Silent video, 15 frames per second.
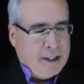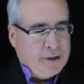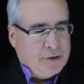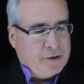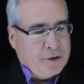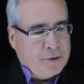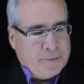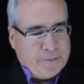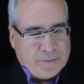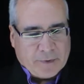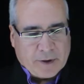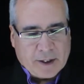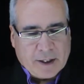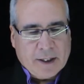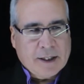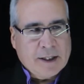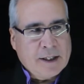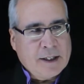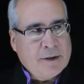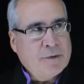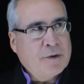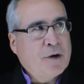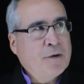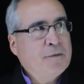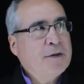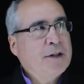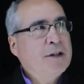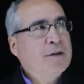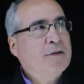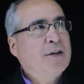So
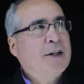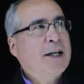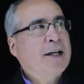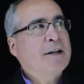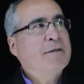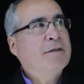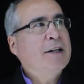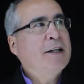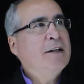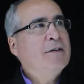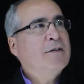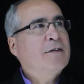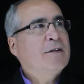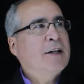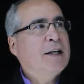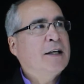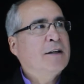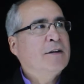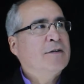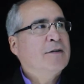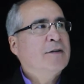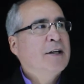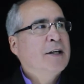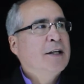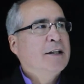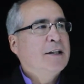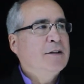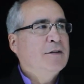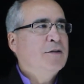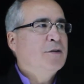hopefully you see out of these things,
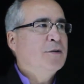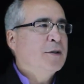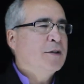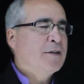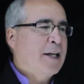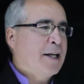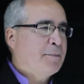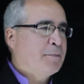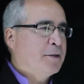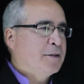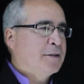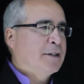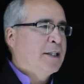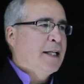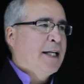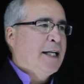these two examples,